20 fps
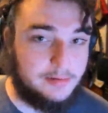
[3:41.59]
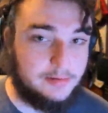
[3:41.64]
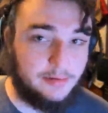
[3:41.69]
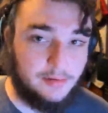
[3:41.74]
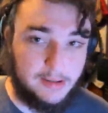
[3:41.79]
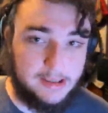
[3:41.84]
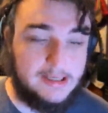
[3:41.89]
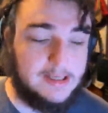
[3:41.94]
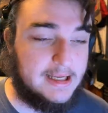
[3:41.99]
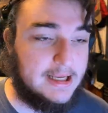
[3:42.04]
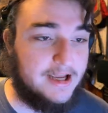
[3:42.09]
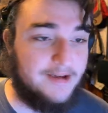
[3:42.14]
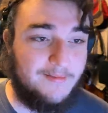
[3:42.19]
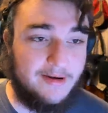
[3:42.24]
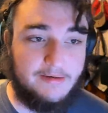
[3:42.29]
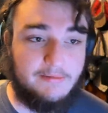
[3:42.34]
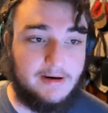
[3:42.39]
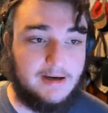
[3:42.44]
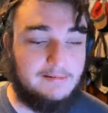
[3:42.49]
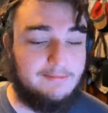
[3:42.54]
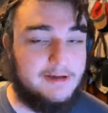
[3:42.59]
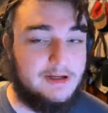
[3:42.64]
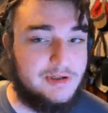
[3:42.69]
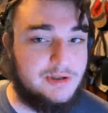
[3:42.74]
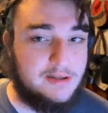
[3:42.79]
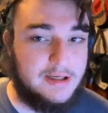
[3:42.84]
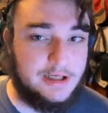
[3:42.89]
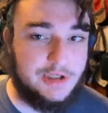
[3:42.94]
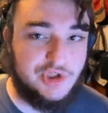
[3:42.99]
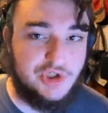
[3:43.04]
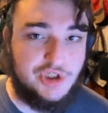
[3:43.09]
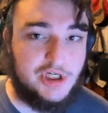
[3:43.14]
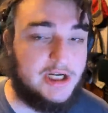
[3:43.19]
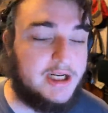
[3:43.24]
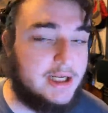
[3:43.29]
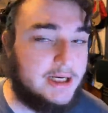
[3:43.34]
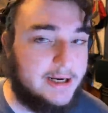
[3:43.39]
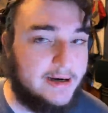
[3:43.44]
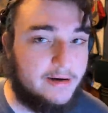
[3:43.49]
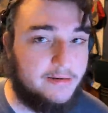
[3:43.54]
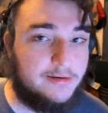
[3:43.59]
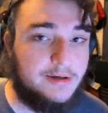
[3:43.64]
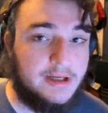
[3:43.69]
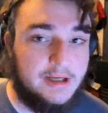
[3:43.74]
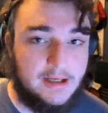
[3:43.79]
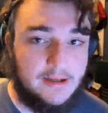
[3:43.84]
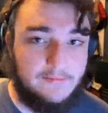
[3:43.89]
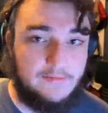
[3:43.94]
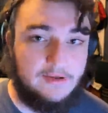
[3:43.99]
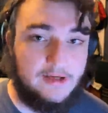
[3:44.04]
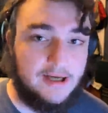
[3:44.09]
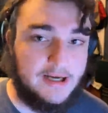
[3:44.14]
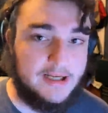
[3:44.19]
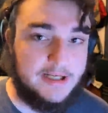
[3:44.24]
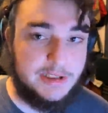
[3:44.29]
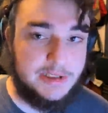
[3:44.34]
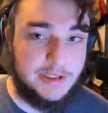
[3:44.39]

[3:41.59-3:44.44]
Great game. I recommend you guys check it out. If you guys